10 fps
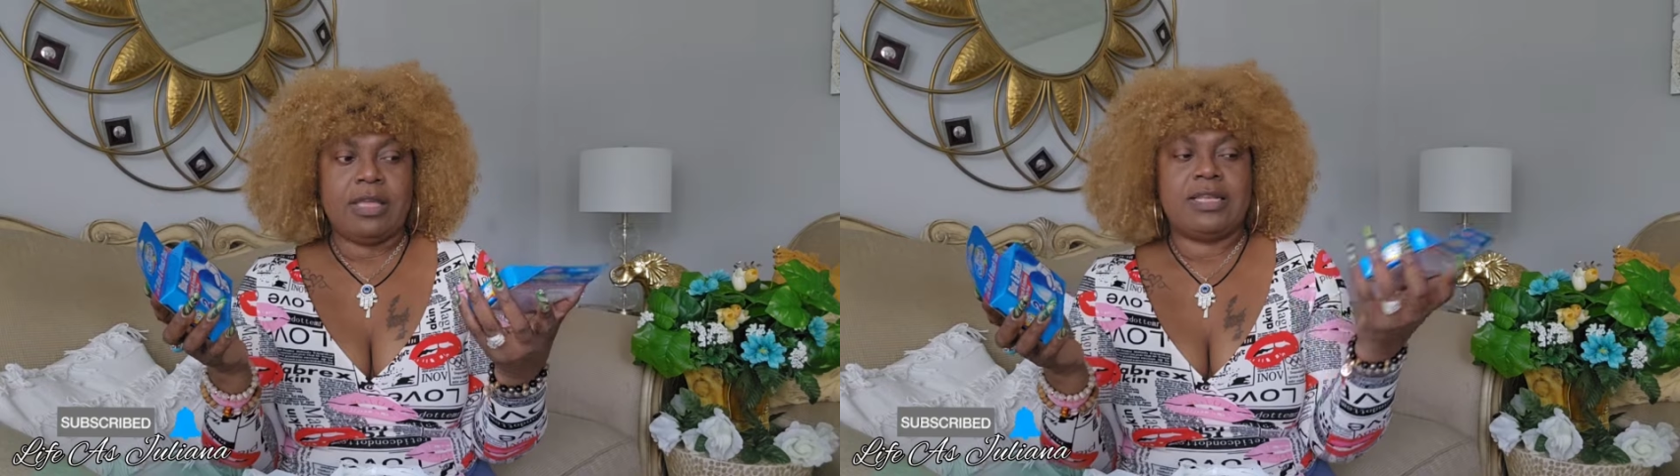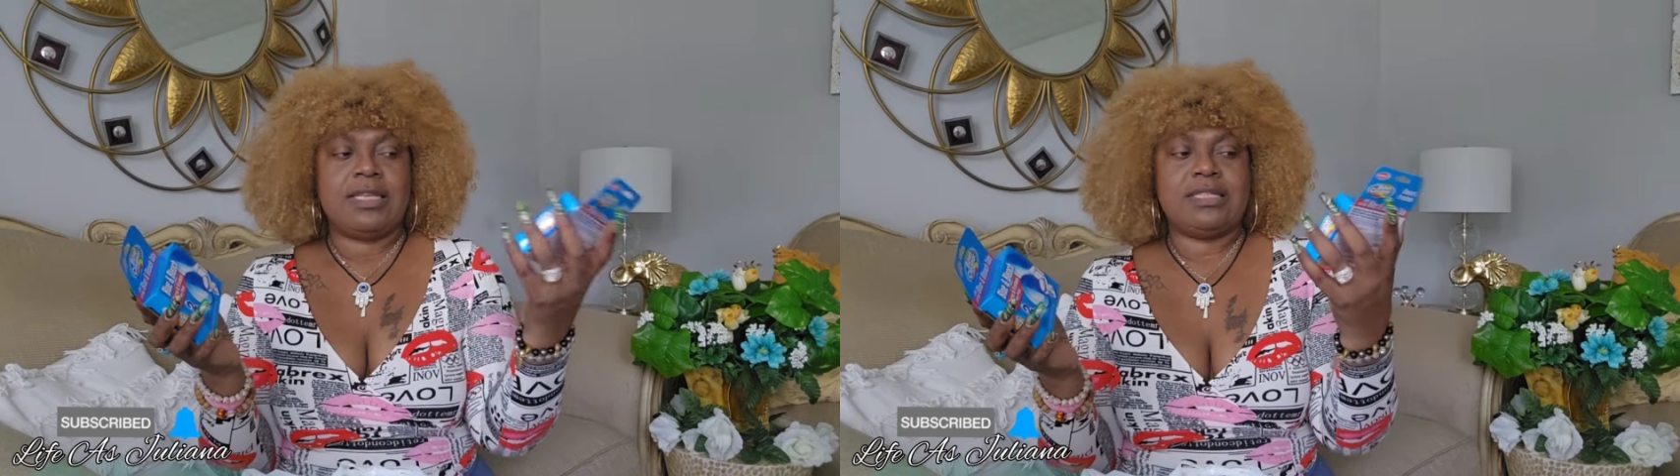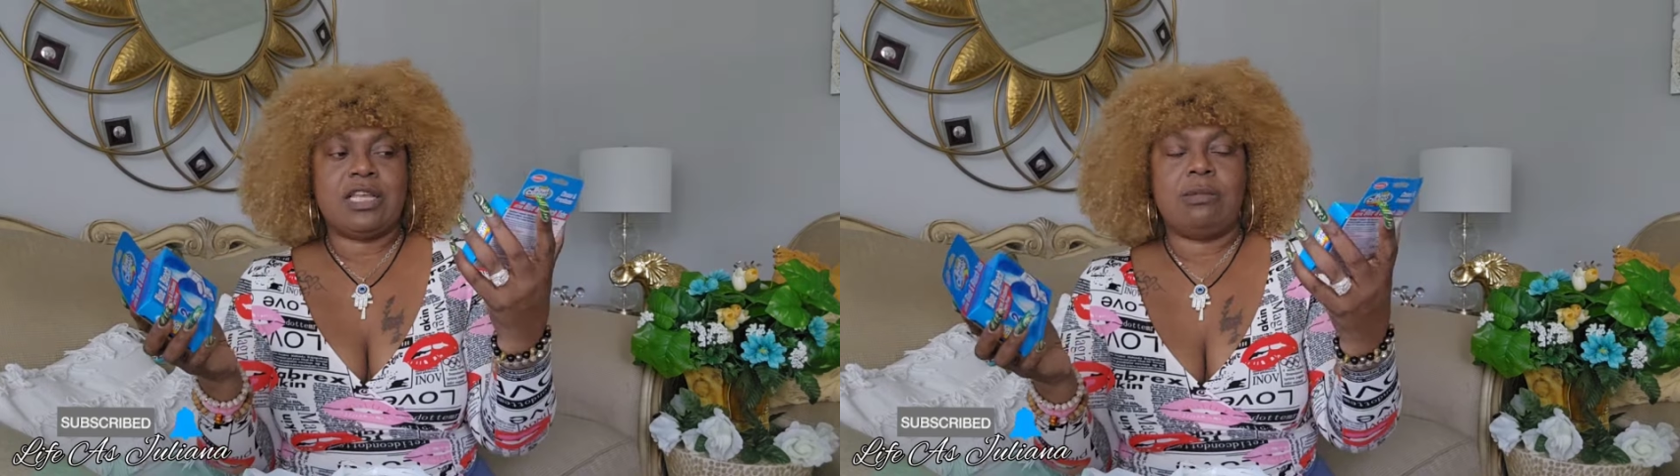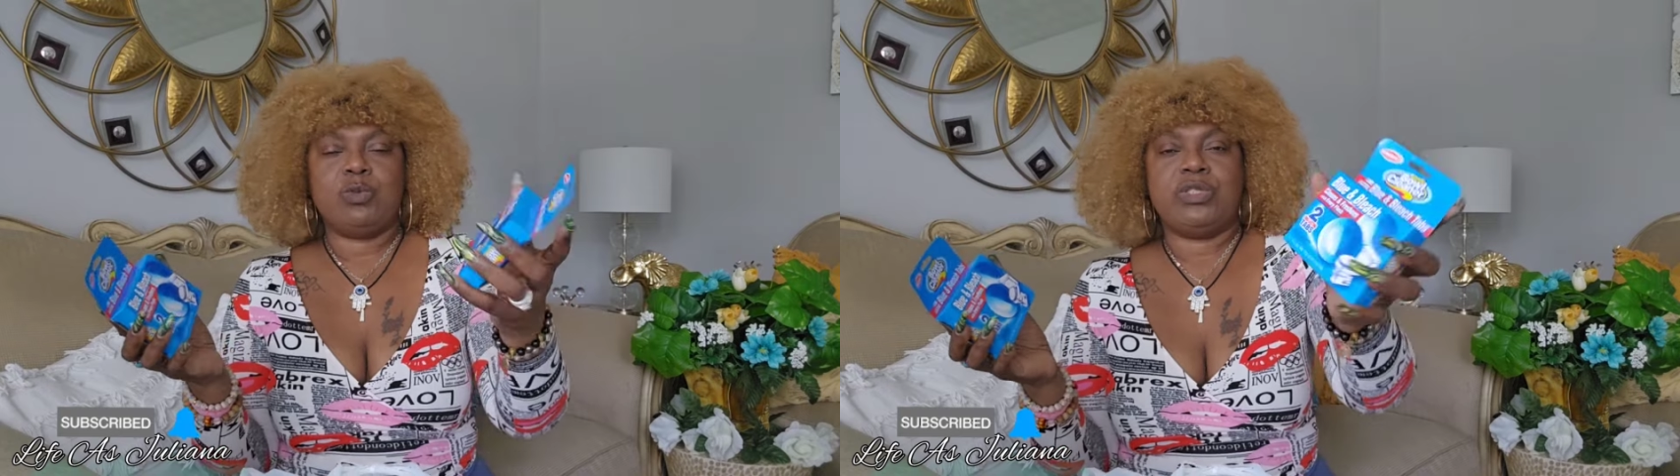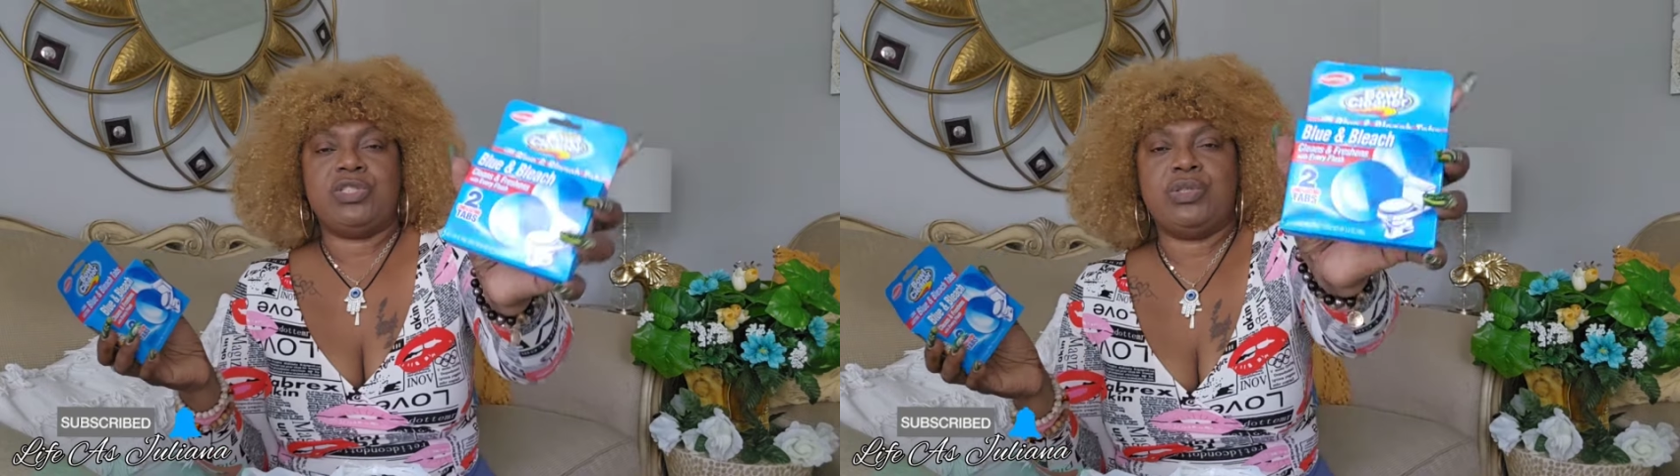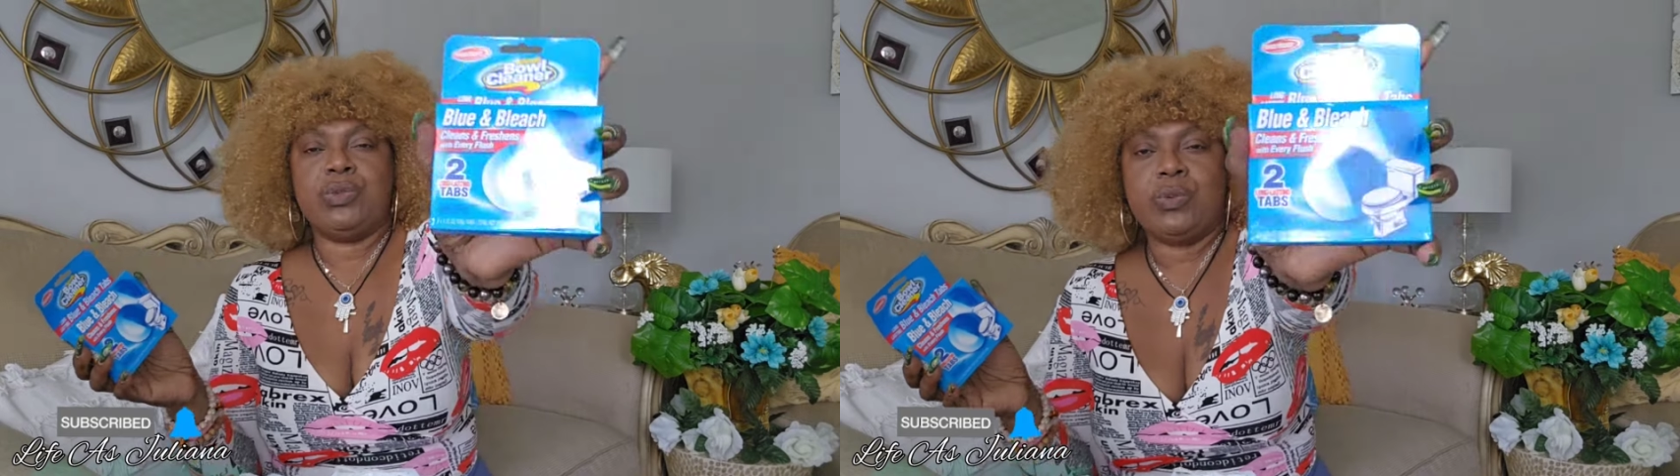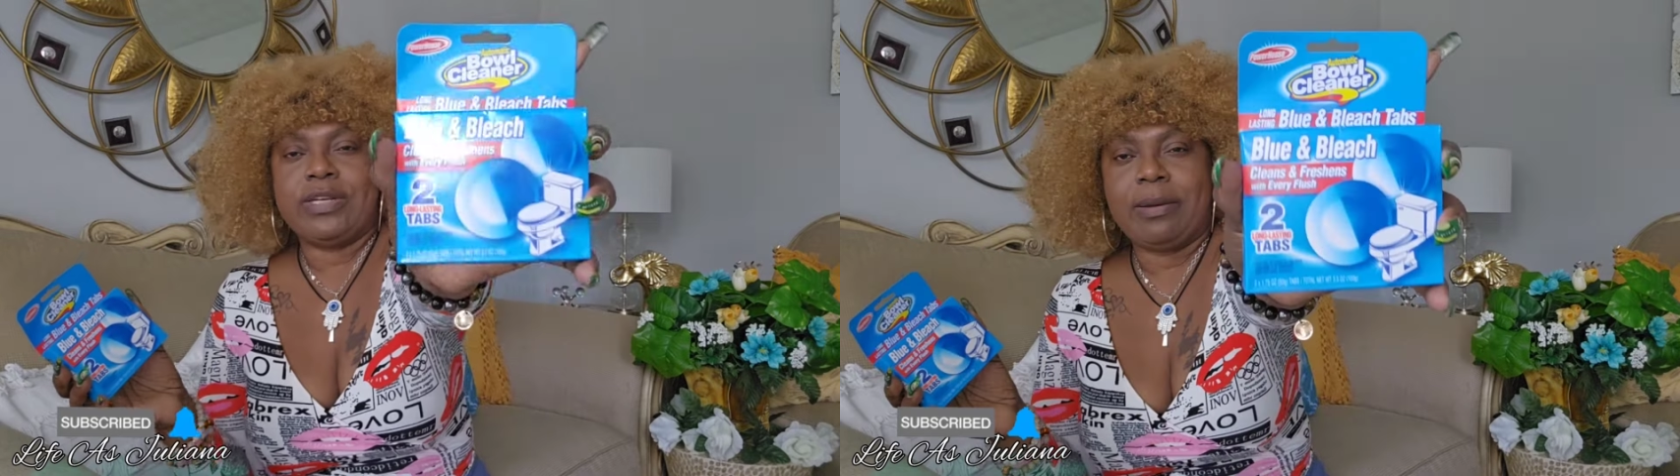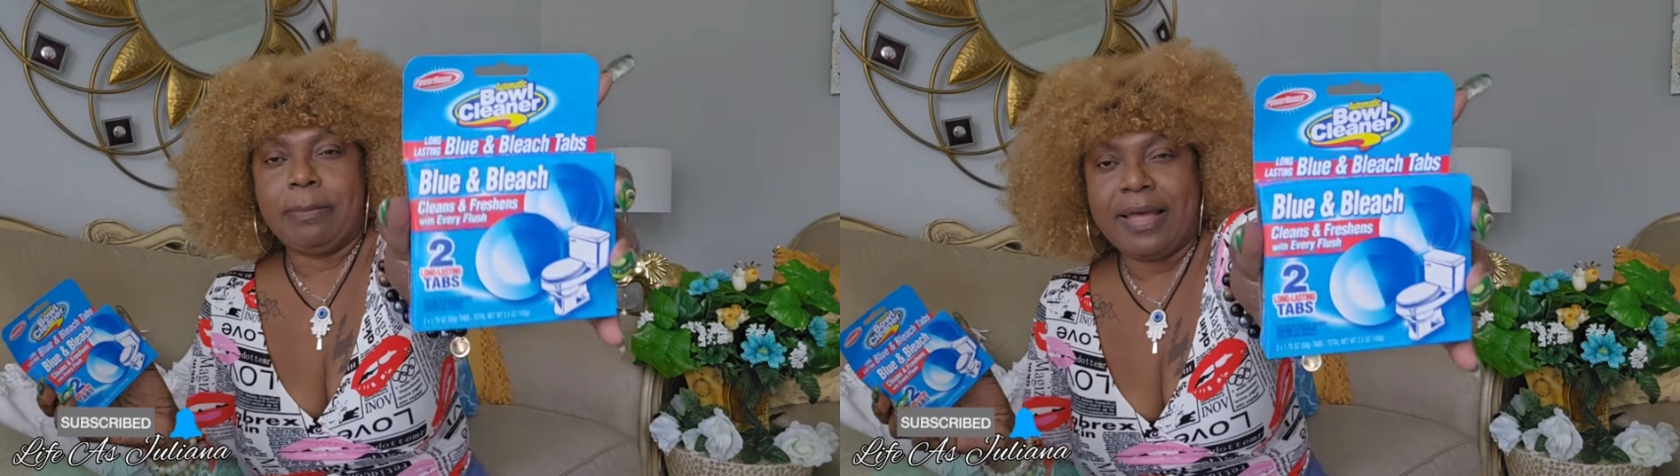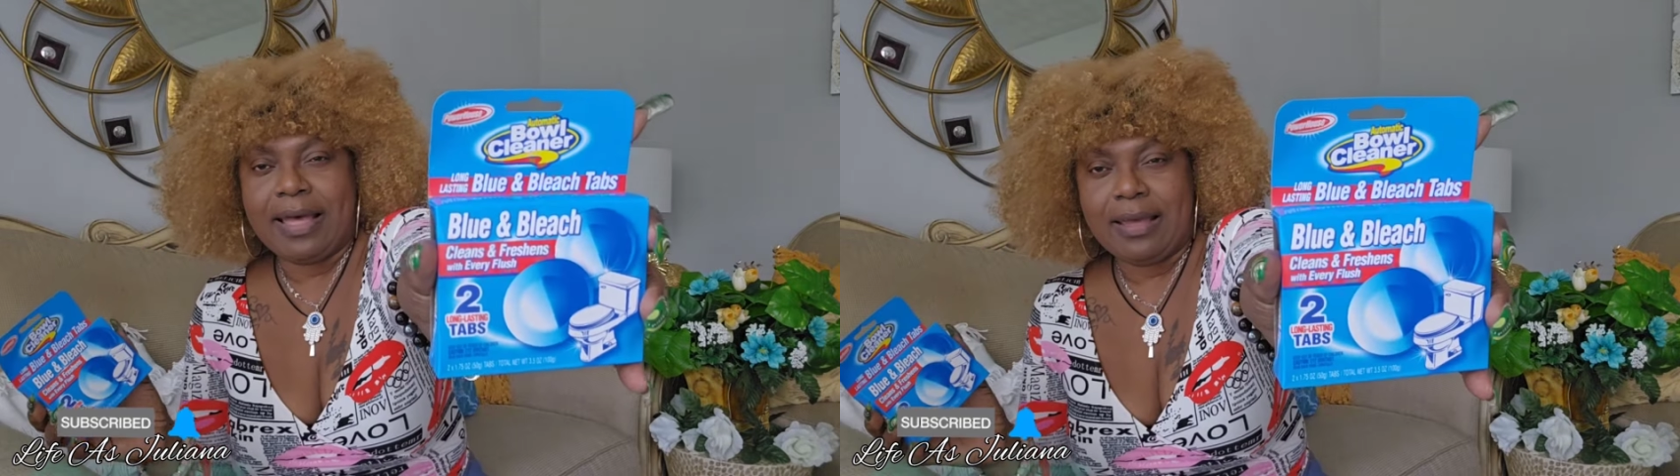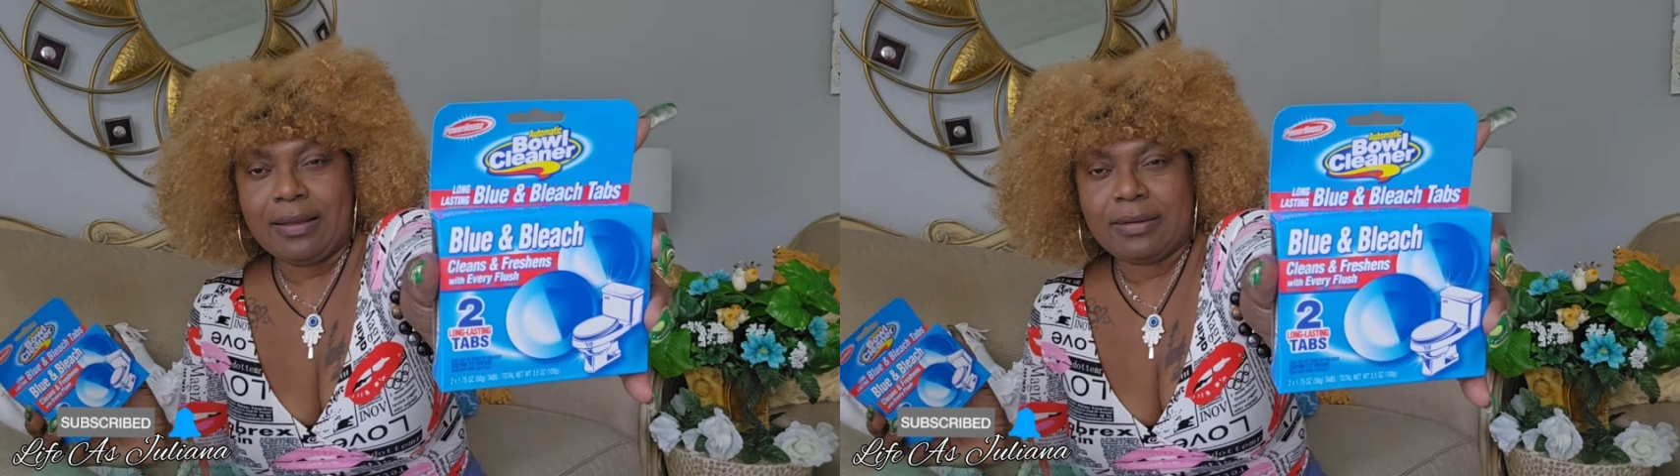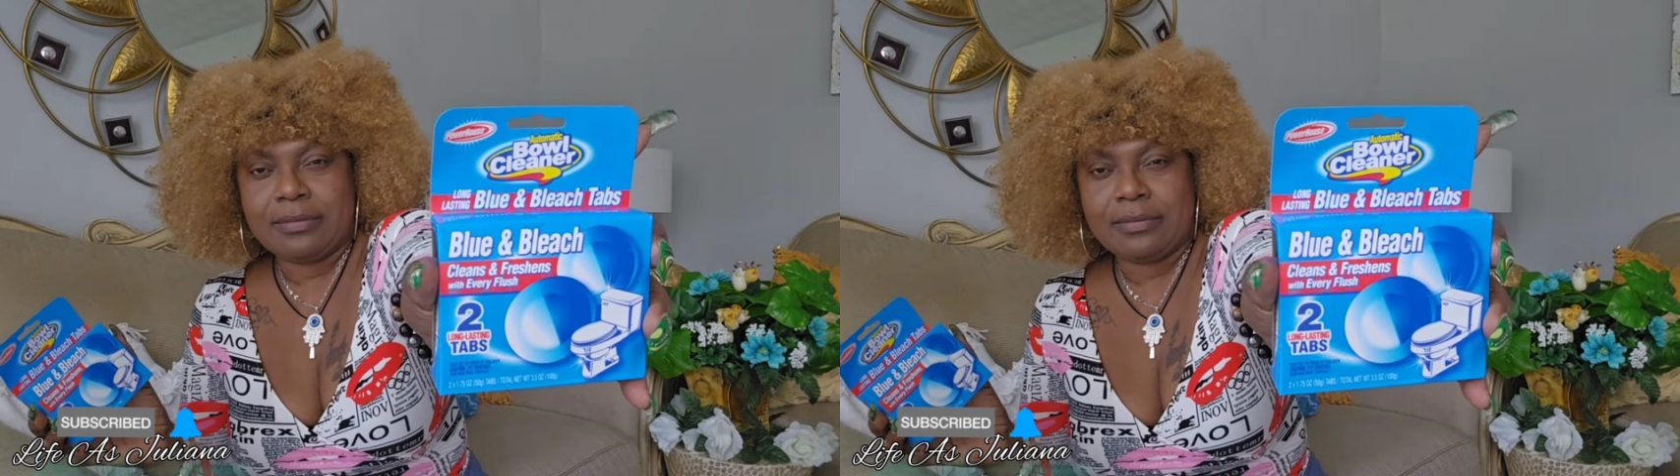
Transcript: This comes with two in a pack.